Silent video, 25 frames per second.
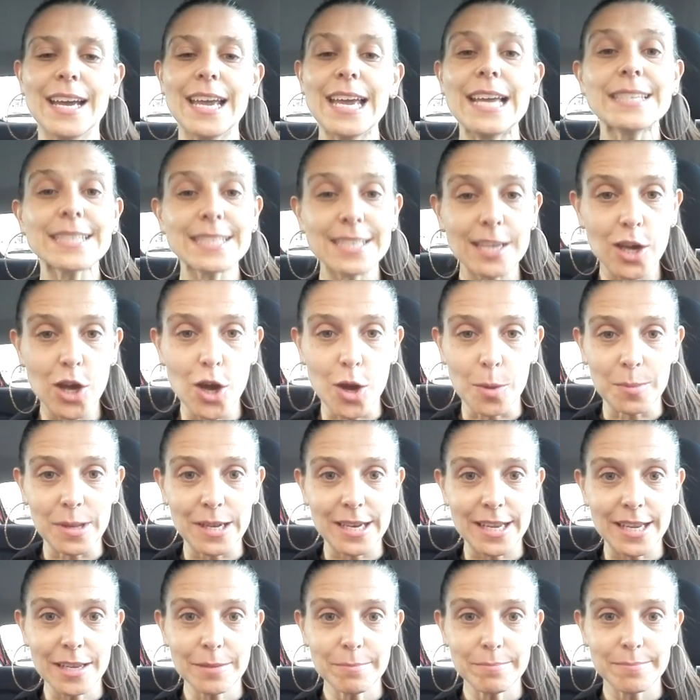It's a
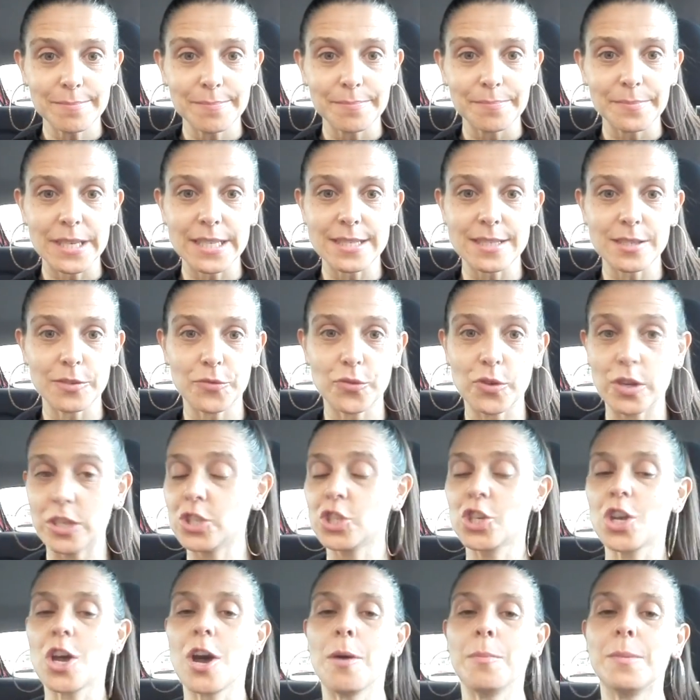comedy. It's a
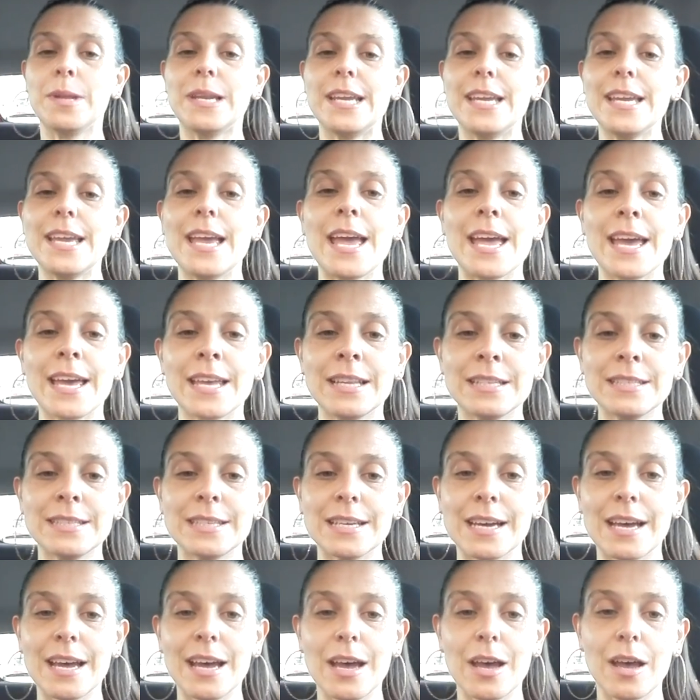French comedy. And,
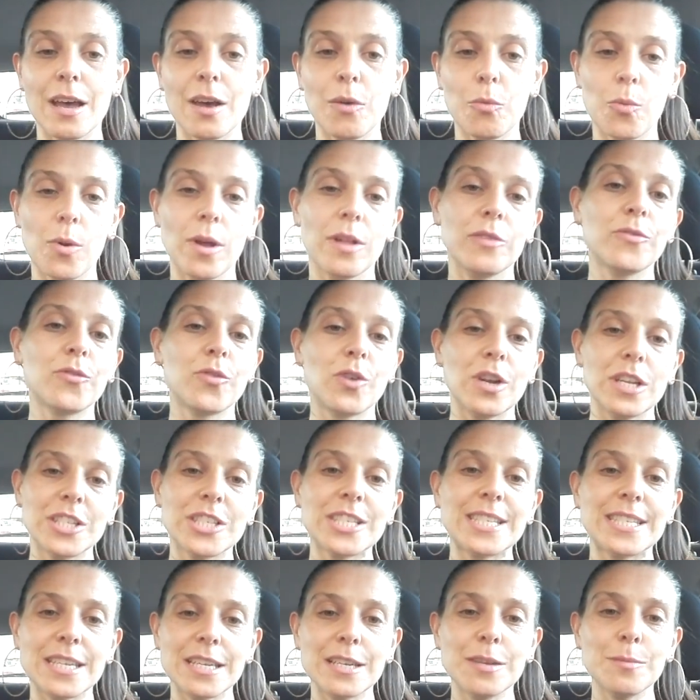well,
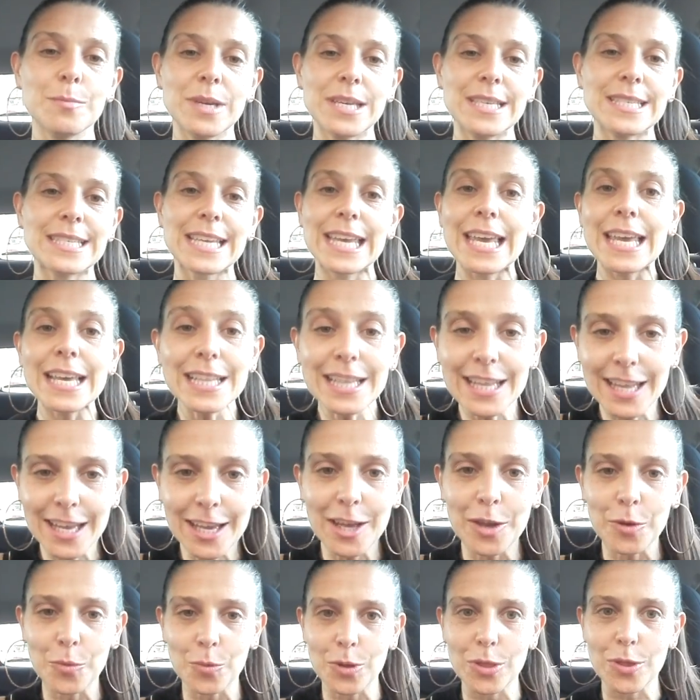French cinema is
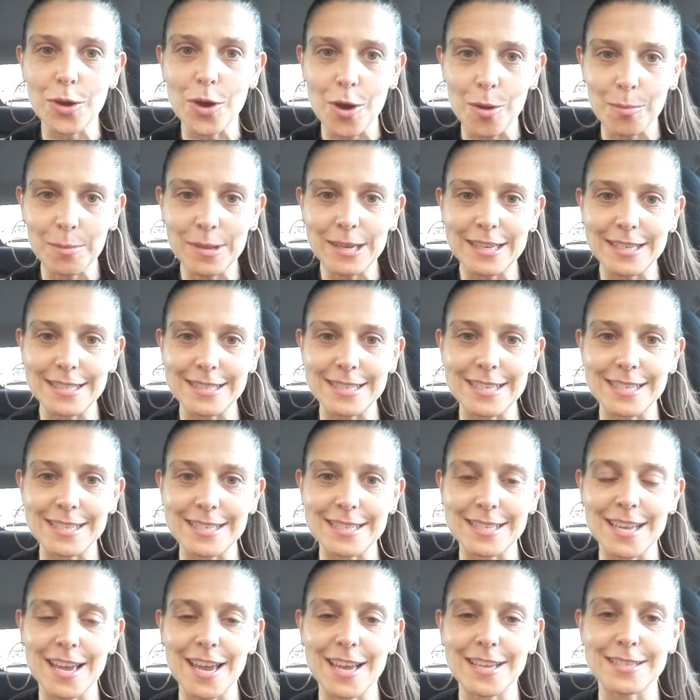killing it with comedies
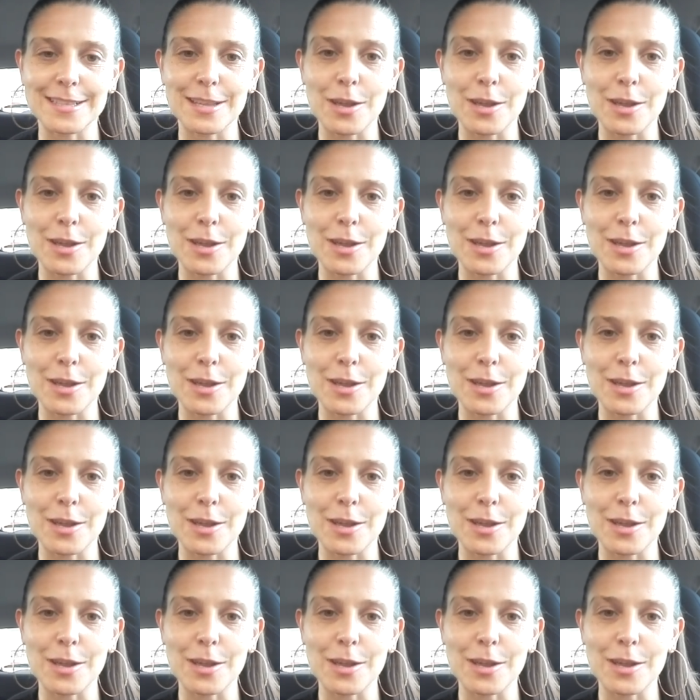these days.